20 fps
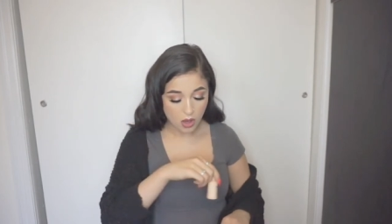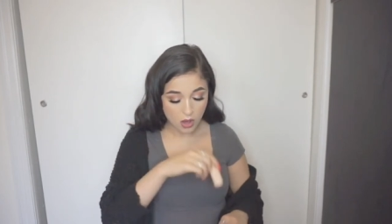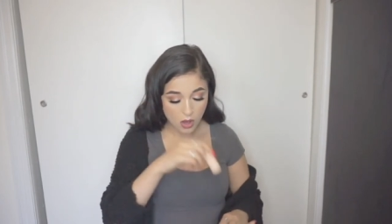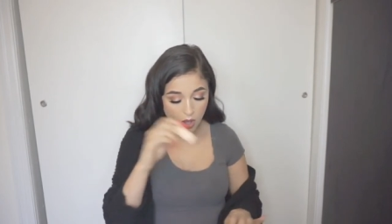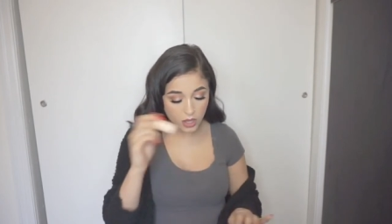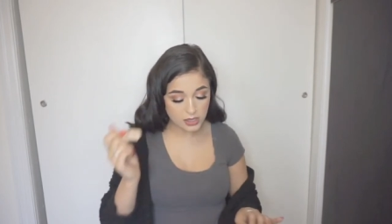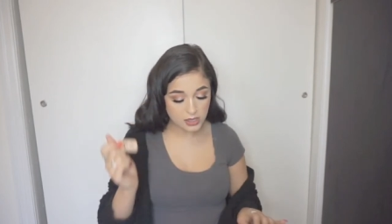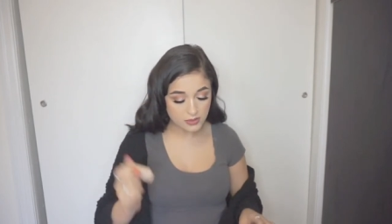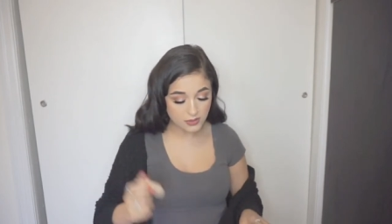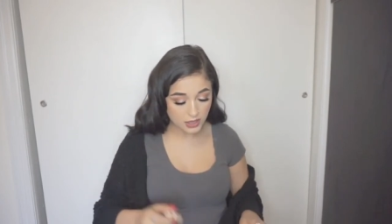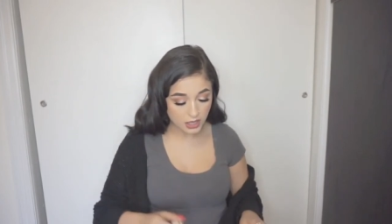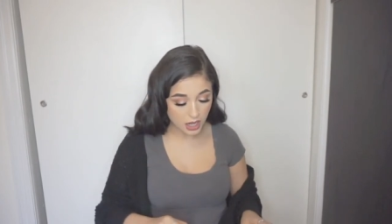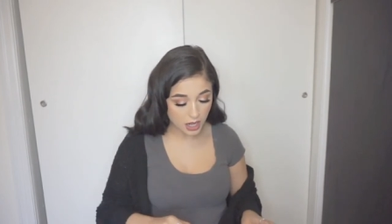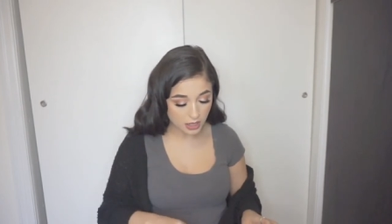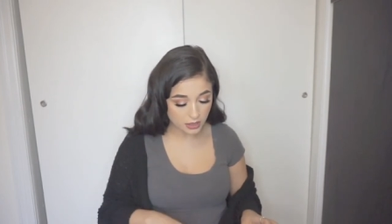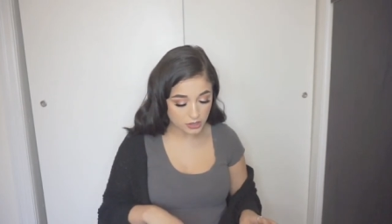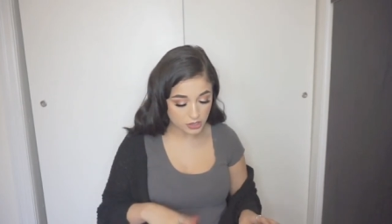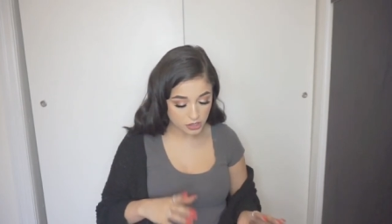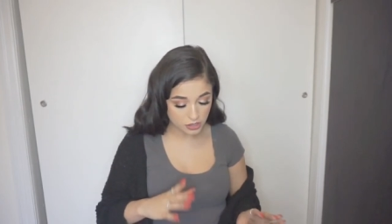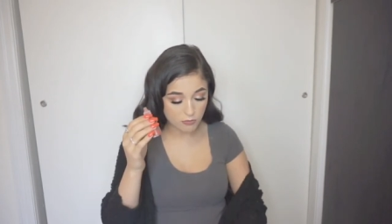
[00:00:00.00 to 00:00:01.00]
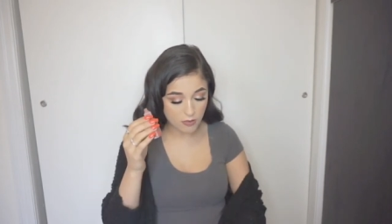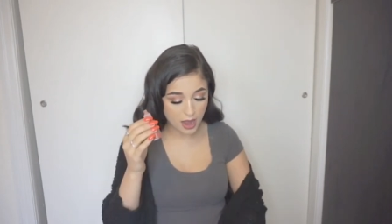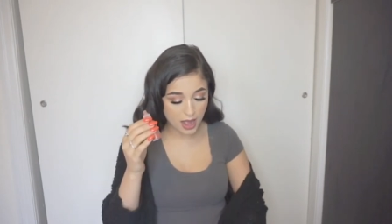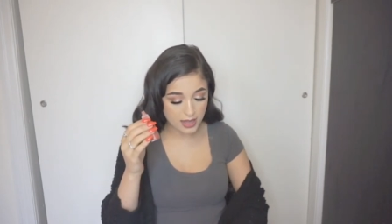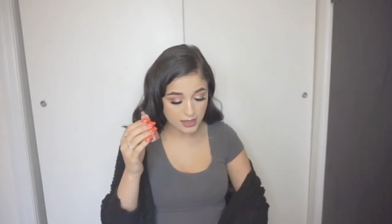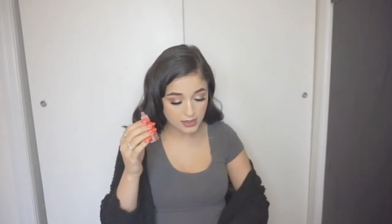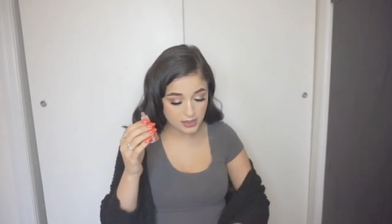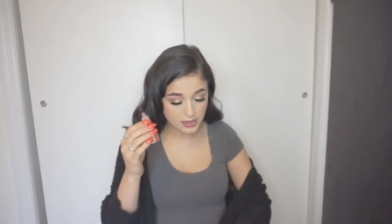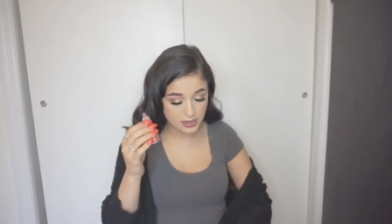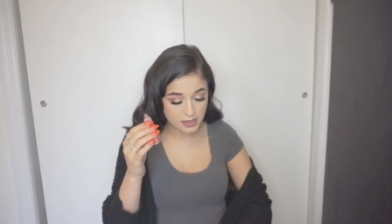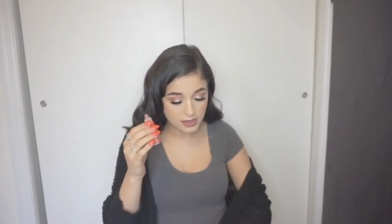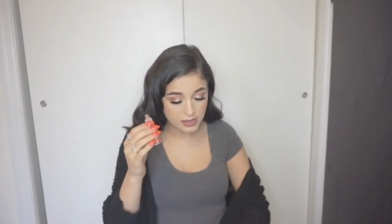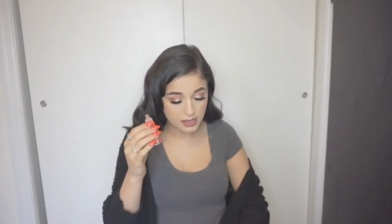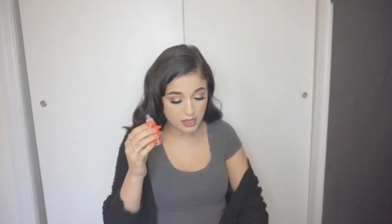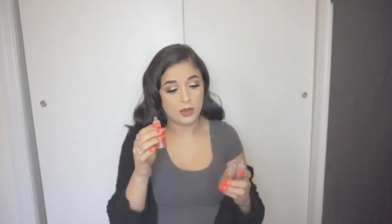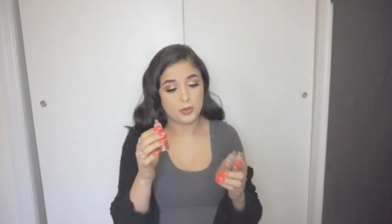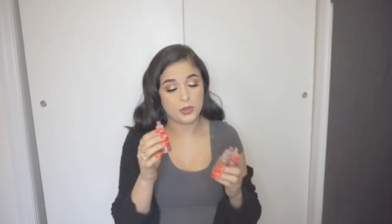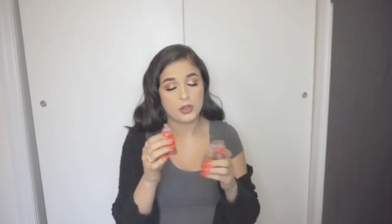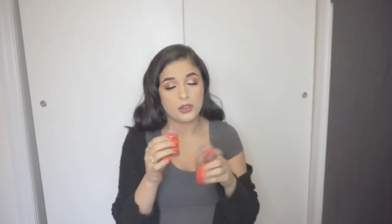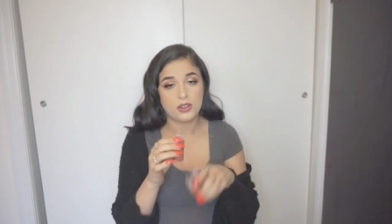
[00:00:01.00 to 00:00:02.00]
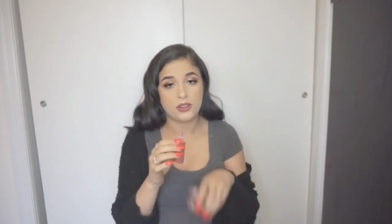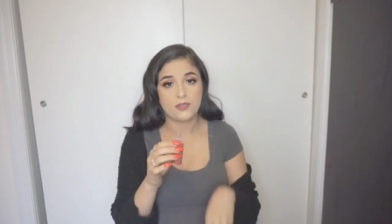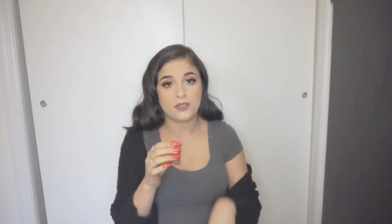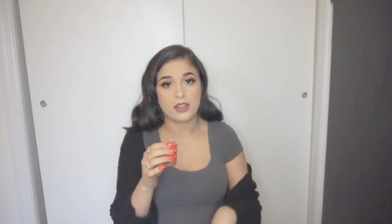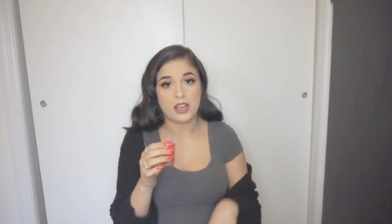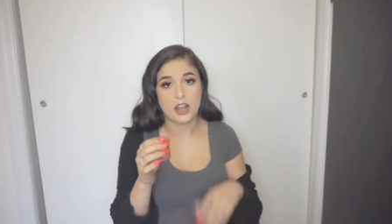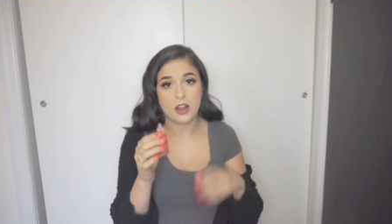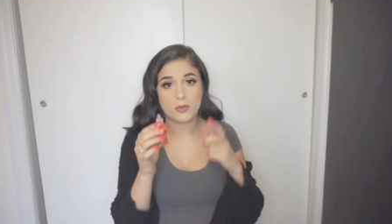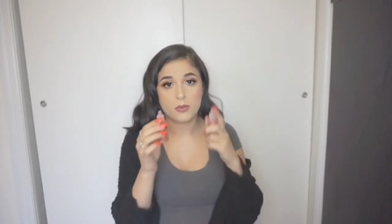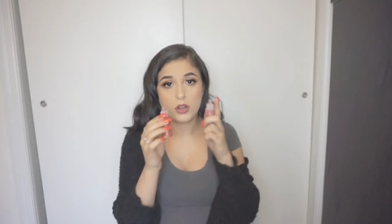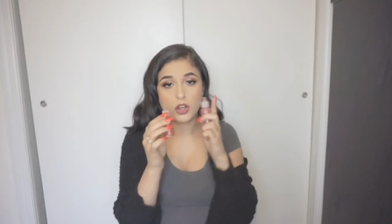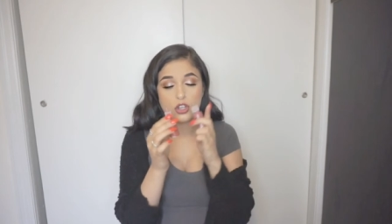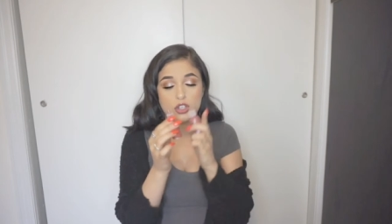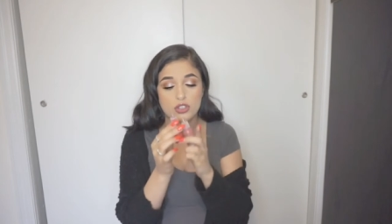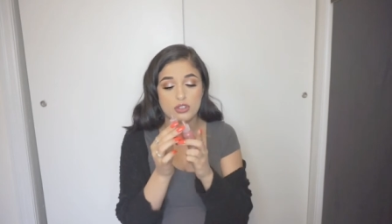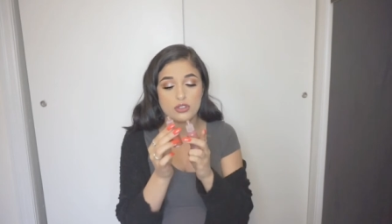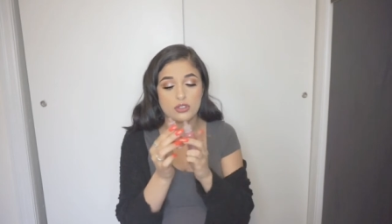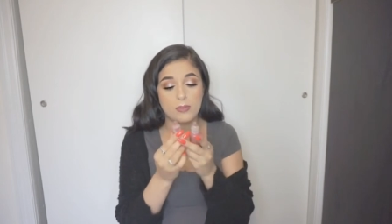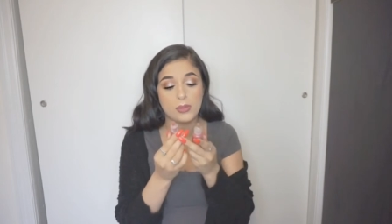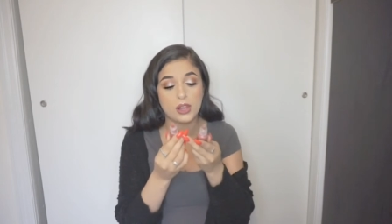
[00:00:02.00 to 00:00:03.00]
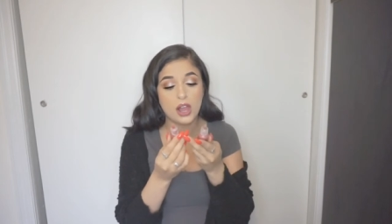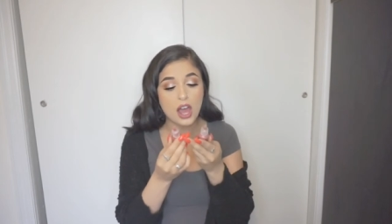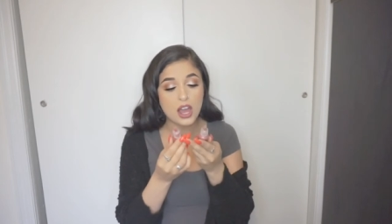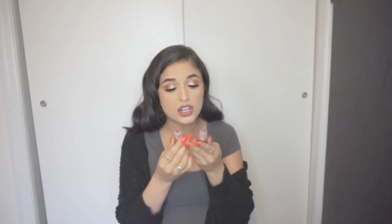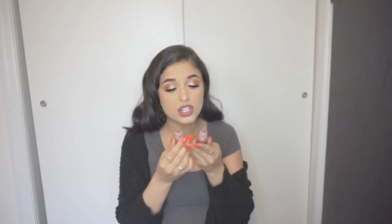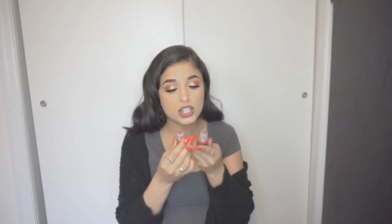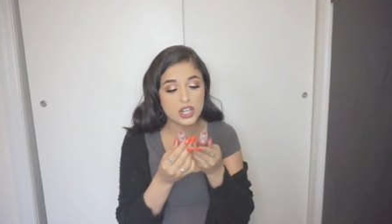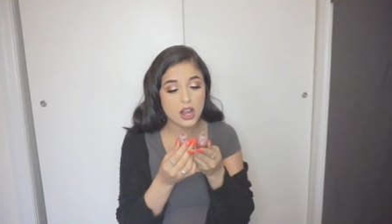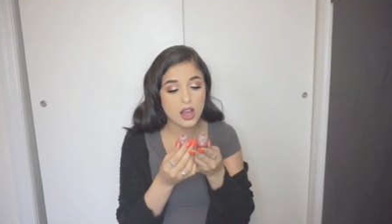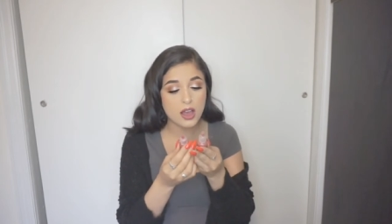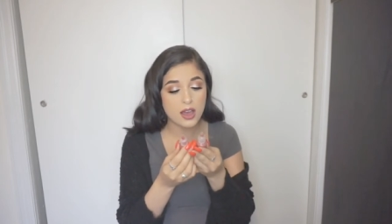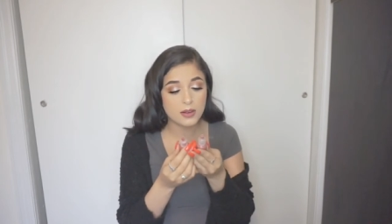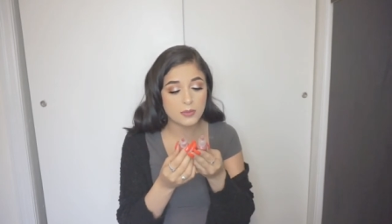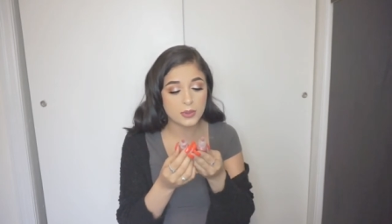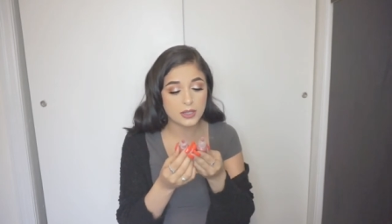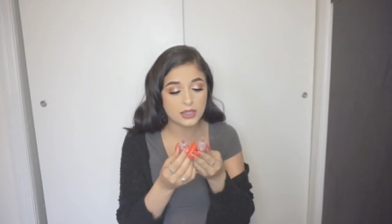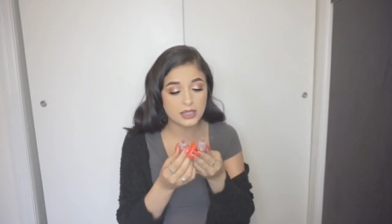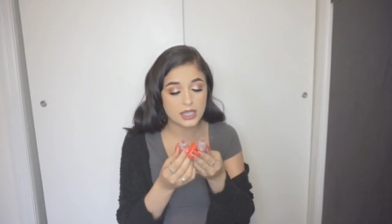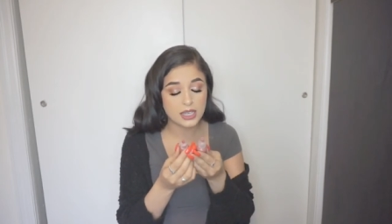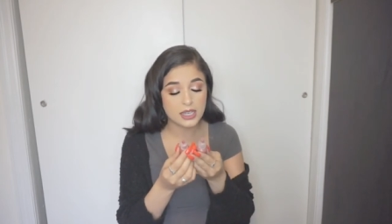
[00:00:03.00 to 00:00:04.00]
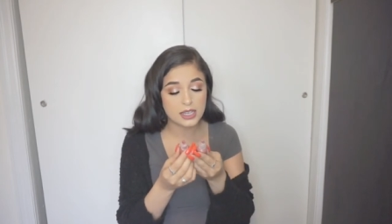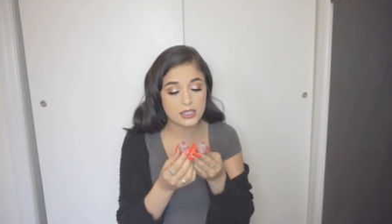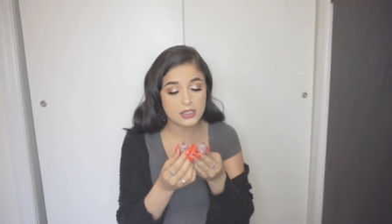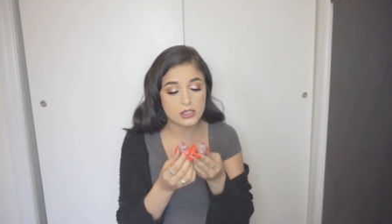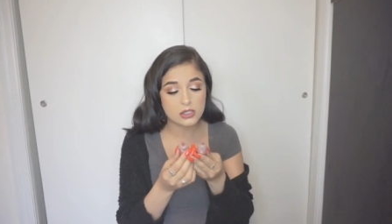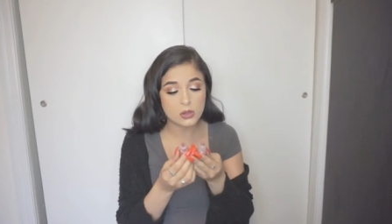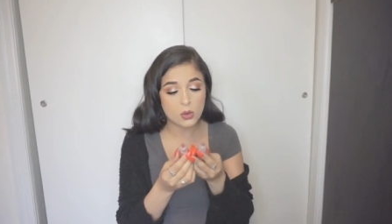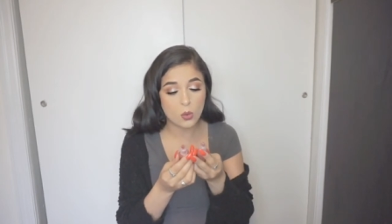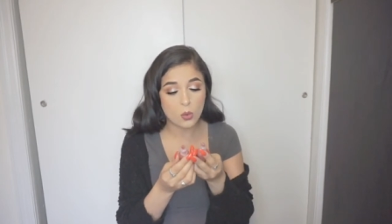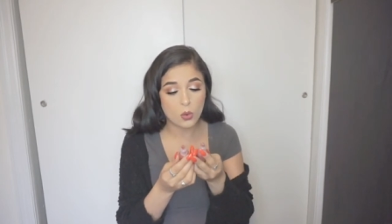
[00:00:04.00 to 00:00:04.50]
all different colors. Reds. You can even airbrush blush on with these,